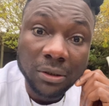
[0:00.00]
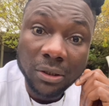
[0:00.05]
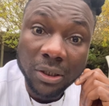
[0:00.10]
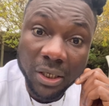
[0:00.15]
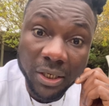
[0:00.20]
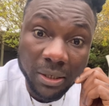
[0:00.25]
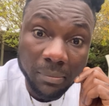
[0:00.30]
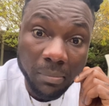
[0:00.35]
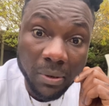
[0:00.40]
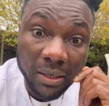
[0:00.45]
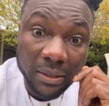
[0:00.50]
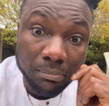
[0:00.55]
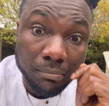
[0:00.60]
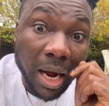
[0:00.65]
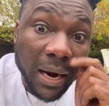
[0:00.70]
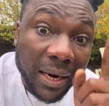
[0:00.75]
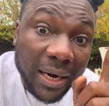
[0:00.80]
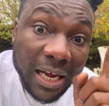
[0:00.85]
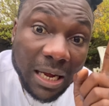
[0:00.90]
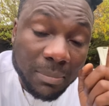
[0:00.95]
Amen.
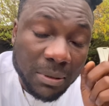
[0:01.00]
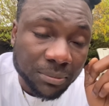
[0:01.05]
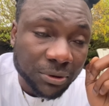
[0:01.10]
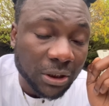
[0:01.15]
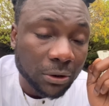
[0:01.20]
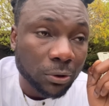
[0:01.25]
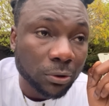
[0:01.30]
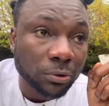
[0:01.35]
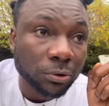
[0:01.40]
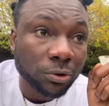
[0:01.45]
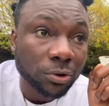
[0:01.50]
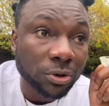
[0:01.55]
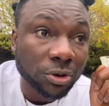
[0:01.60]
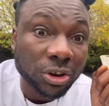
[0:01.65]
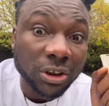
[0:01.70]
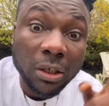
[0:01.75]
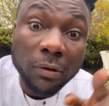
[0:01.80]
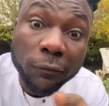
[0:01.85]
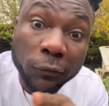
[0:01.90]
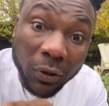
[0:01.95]
For
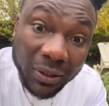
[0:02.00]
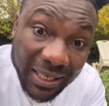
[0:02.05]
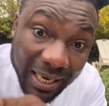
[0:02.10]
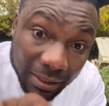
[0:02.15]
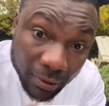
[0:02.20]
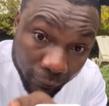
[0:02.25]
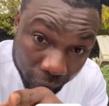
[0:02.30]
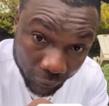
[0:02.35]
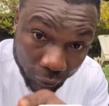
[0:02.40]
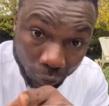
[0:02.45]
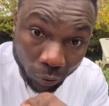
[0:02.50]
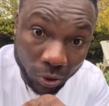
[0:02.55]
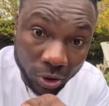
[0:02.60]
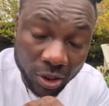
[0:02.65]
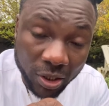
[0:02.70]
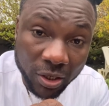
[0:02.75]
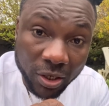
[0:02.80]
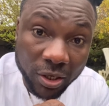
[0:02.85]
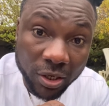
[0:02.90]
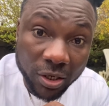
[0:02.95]
that video,
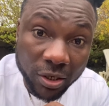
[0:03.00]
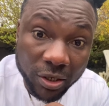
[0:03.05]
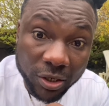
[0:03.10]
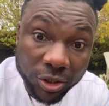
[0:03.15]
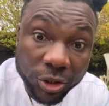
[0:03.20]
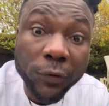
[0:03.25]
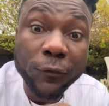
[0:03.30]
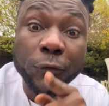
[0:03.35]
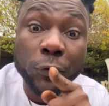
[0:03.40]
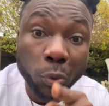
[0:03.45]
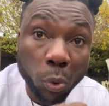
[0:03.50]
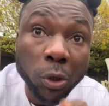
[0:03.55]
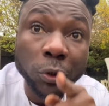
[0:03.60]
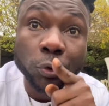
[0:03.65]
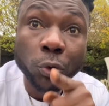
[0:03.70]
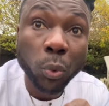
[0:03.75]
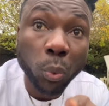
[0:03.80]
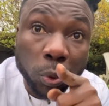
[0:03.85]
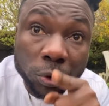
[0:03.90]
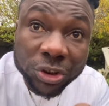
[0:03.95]
if you
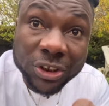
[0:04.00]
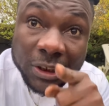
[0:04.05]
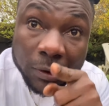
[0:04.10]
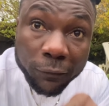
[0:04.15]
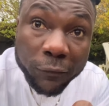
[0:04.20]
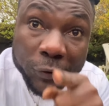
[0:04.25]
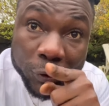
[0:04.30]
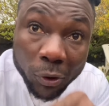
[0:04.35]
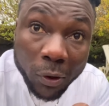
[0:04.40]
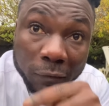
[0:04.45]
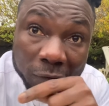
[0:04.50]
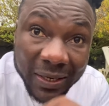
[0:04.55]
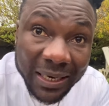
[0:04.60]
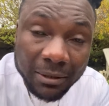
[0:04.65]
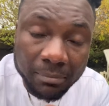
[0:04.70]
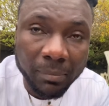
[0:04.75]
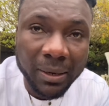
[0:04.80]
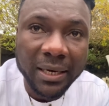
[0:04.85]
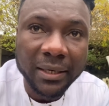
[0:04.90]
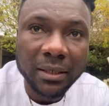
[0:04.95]
want to watch the video of
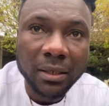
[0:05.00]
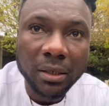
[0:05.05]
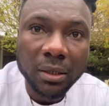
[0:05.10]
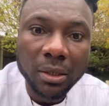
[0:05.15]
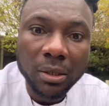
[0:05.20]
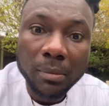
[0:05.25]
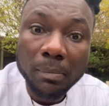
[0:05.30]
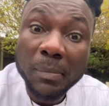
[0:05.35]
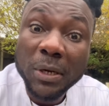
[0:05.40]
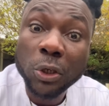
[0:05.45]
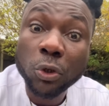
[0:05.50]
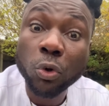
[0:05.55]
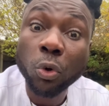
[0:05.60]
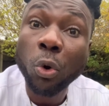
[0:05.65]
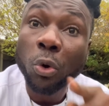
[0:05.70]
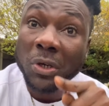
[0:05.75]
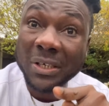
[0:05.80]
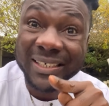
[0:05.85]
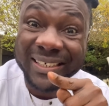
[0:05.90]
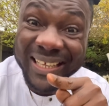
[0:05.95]
that man, may
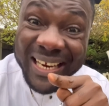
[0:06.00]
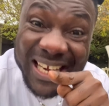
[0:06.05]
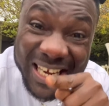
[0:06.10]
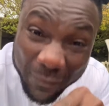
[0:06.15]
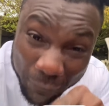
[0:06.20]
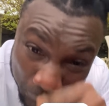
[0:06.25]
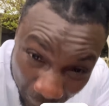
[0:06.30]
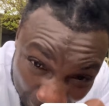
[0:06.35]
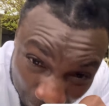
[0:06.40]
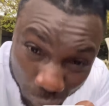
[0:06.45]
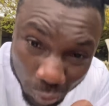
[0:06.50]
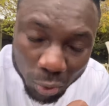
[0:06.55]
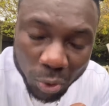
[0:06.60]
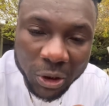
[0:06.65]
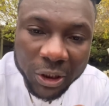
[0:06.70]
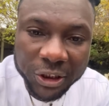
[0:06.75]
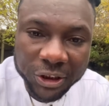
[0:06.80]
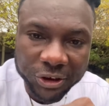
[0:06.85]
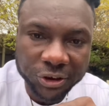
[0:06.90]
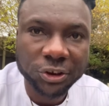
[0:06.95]
God deliver you
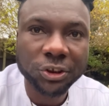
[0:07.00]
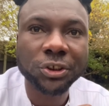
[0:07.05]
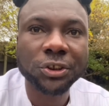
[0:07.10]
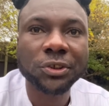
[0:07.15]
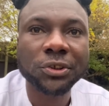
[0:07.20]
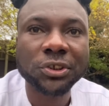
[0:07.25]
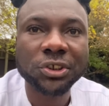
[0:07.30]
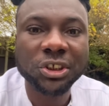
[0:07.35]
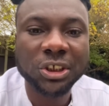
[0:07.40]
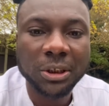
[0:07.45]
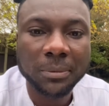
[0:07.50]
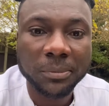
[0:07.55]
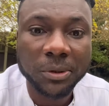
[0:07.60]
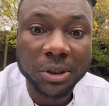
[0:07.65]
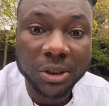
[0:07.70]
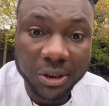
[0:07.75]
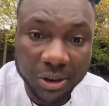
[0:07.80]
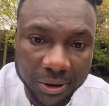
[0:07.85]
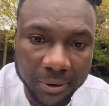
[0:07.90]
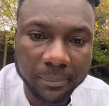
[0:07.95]
in Jesus' name.
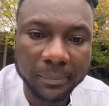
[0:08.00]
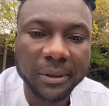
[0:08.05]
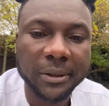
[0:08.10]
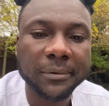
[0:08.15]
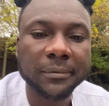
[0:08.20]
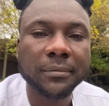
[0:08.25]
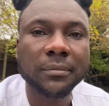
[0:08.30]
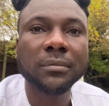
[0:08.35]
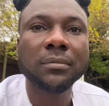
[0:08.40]
Amen.